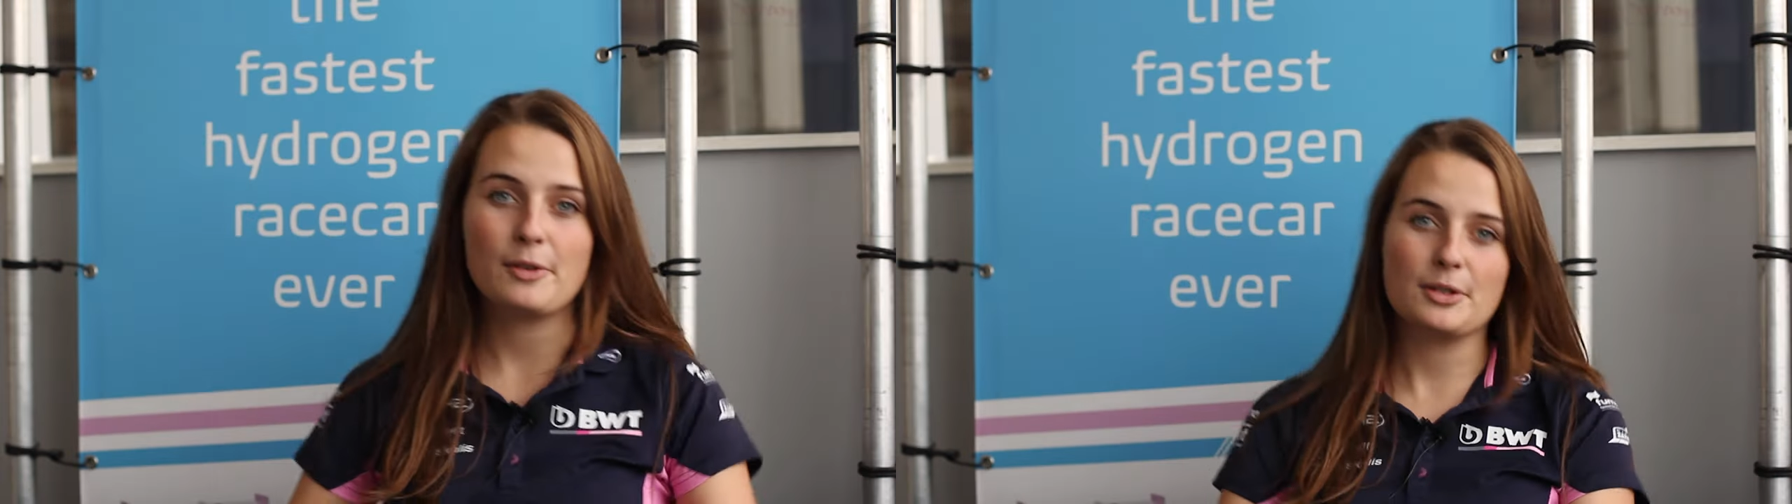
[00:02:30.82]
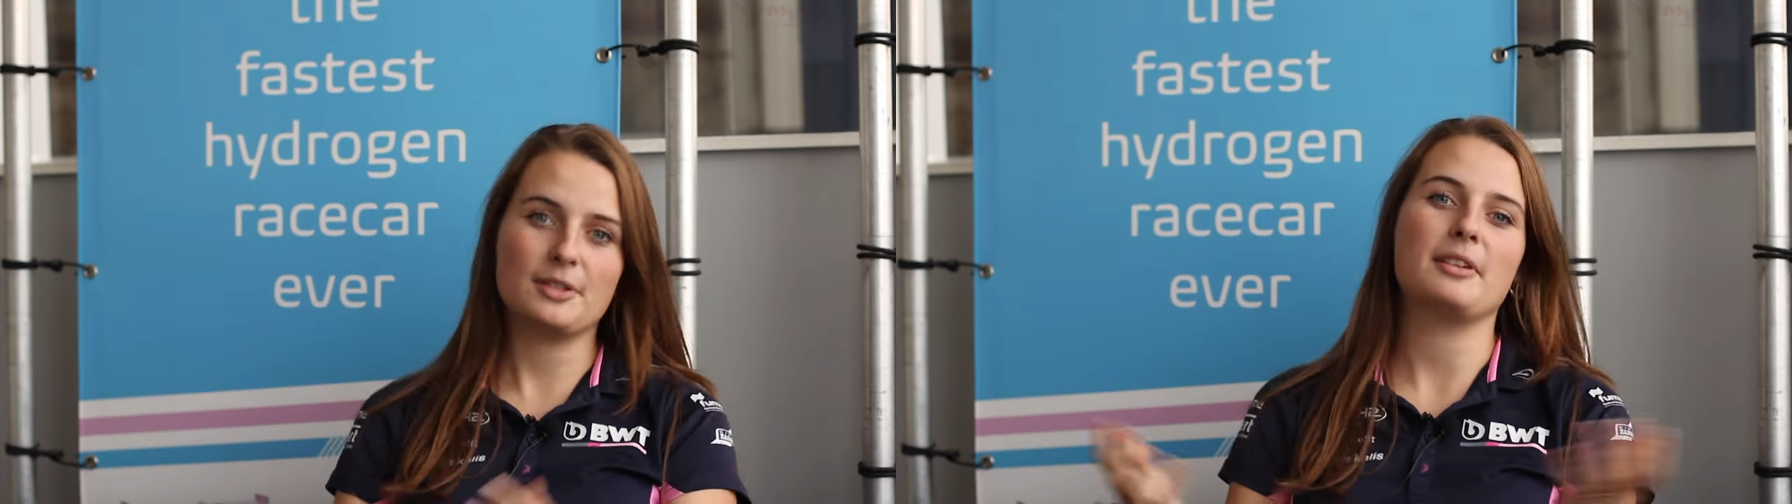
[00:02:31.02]

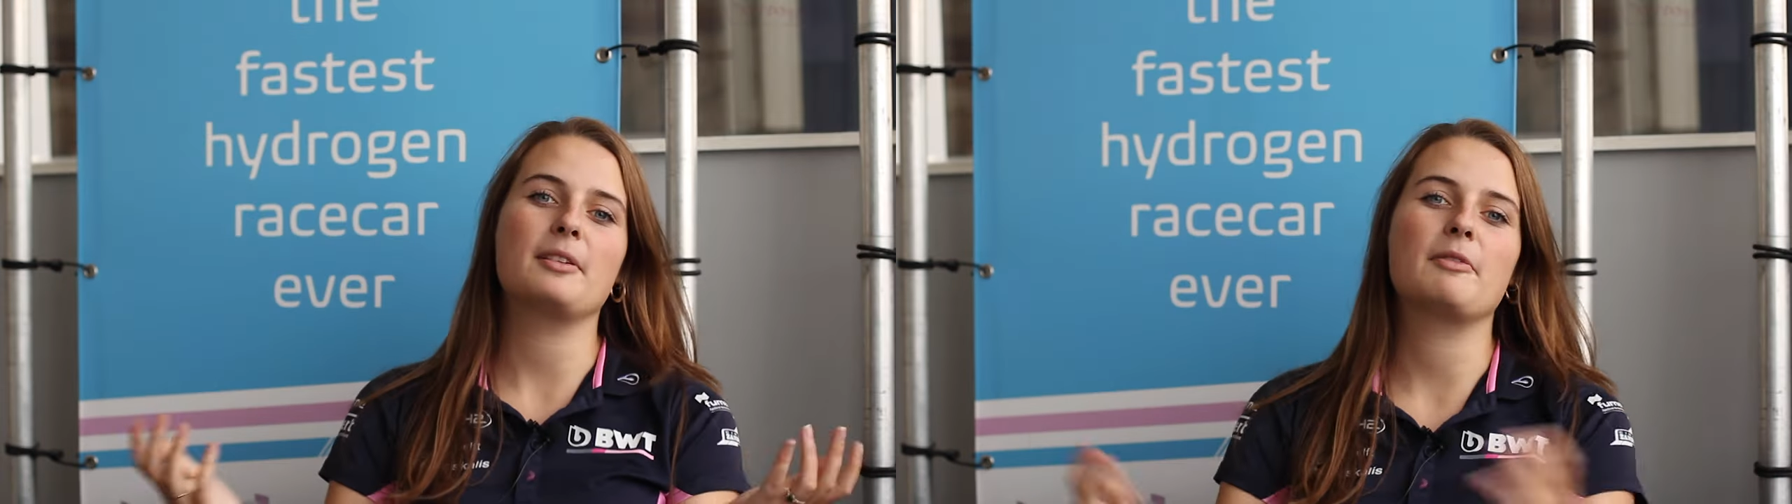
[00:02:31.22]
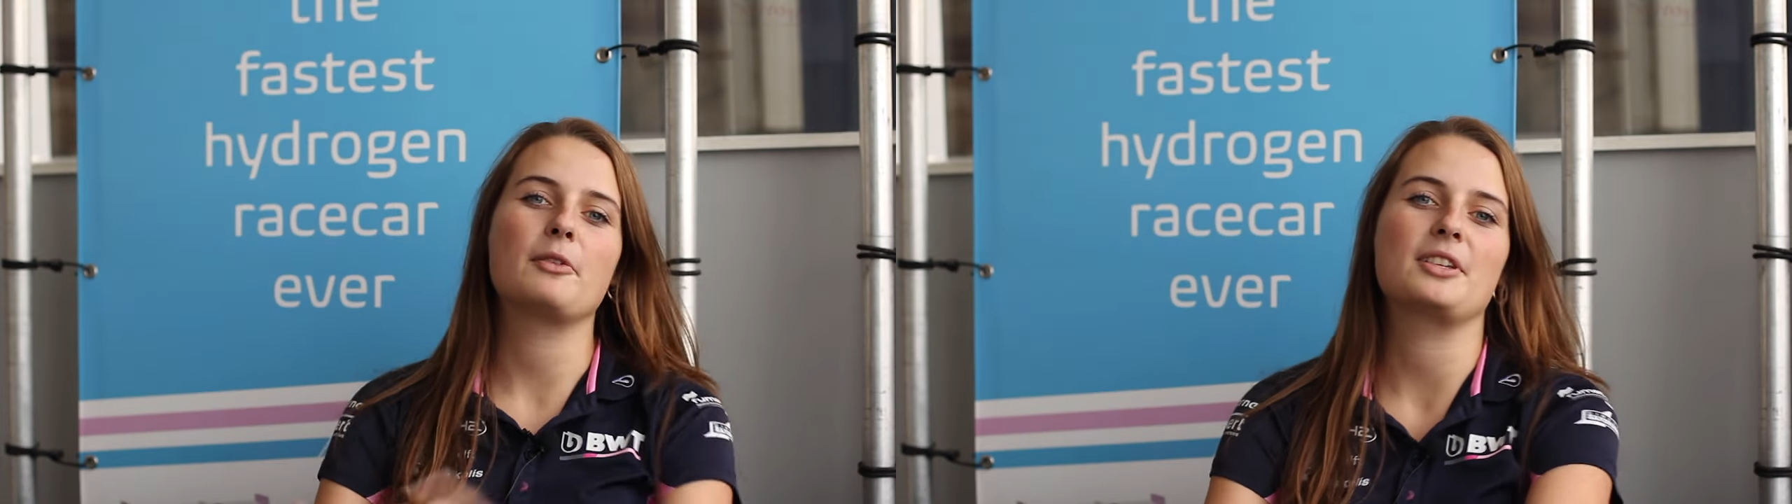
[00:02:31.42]
Of course,
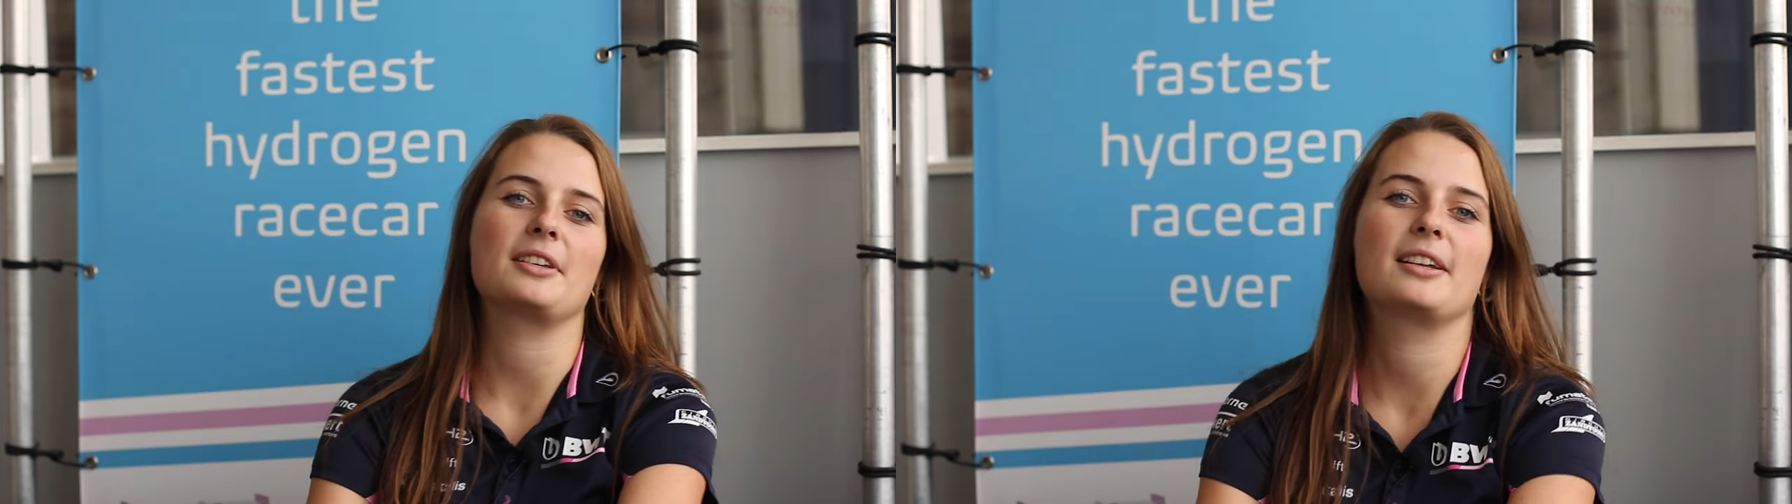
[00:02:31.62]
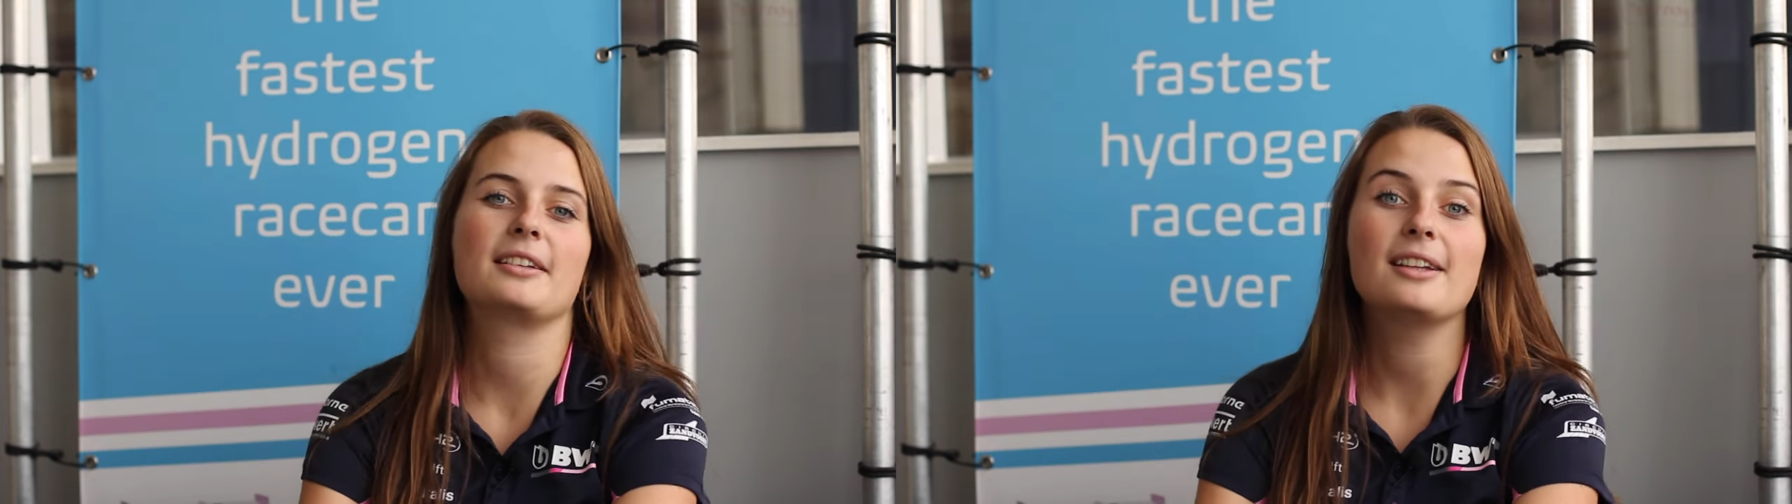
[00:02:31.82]
the
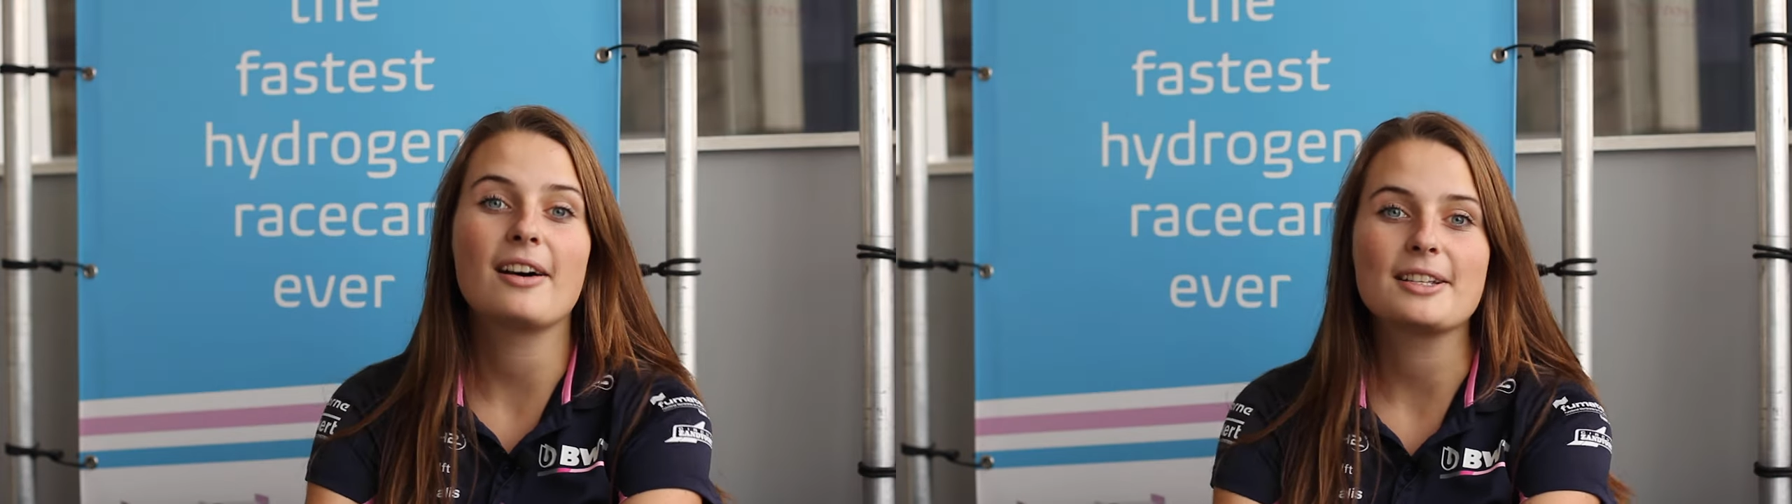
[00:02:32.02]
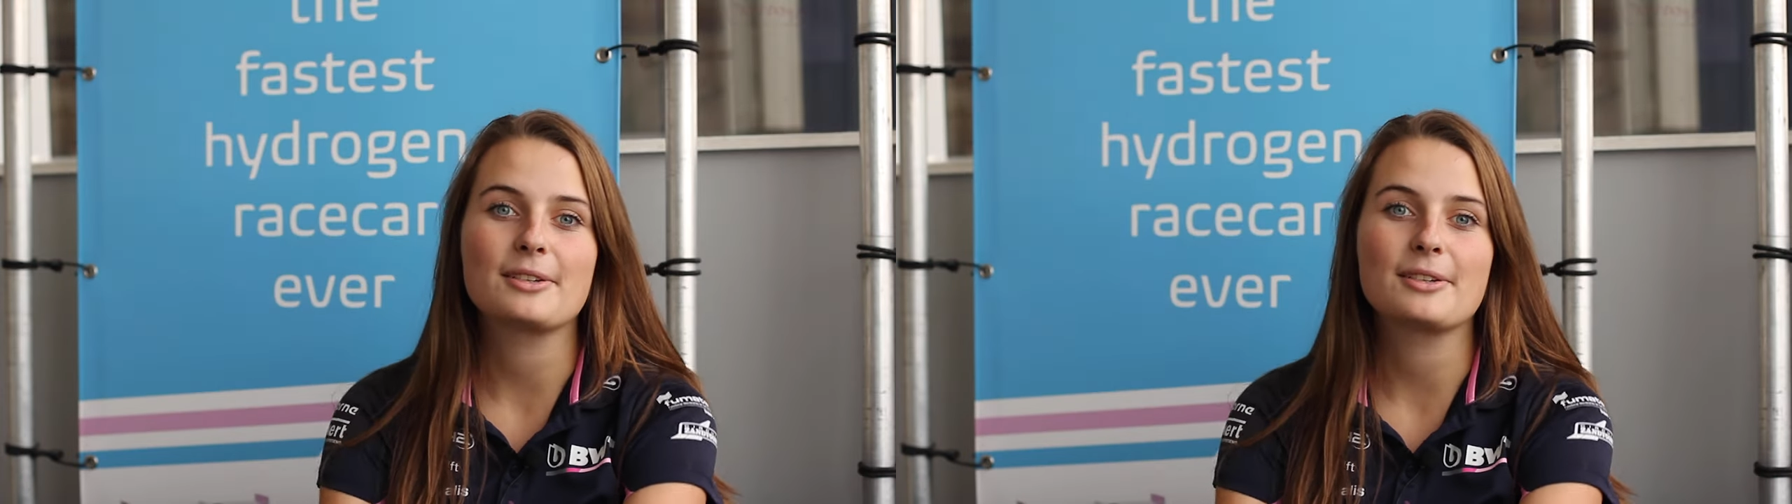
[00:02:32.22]
Forze 9